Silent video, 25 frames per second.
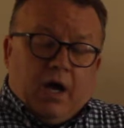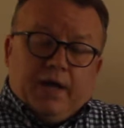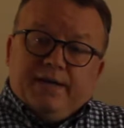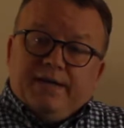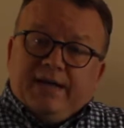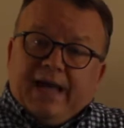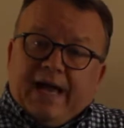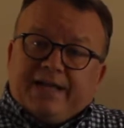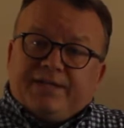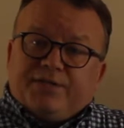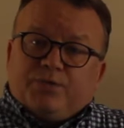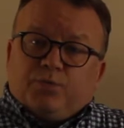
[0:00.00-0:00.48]

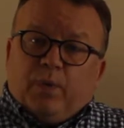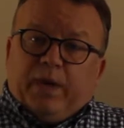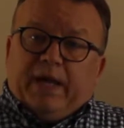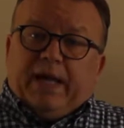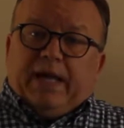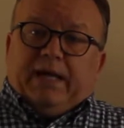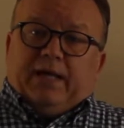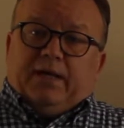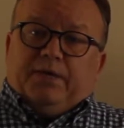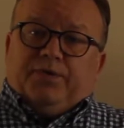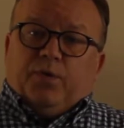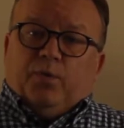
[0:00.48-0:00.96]
Next
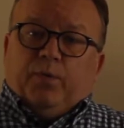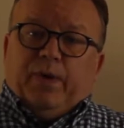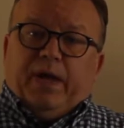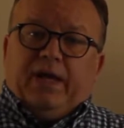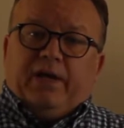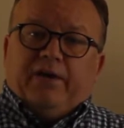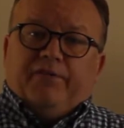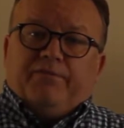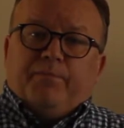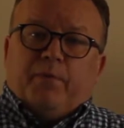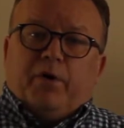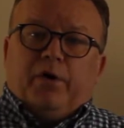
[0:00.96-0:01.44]
week, the
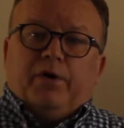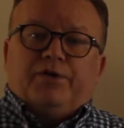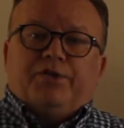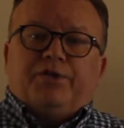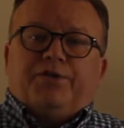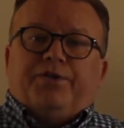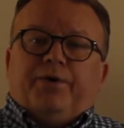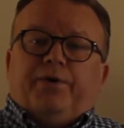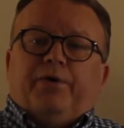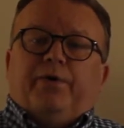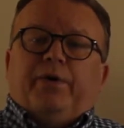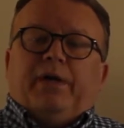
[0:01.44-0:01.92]
week of
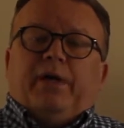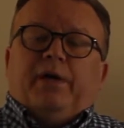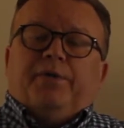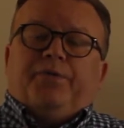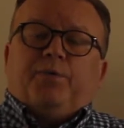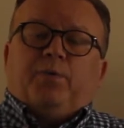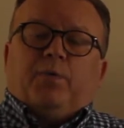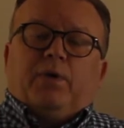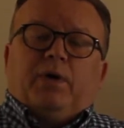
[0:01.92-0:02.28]
March 30th,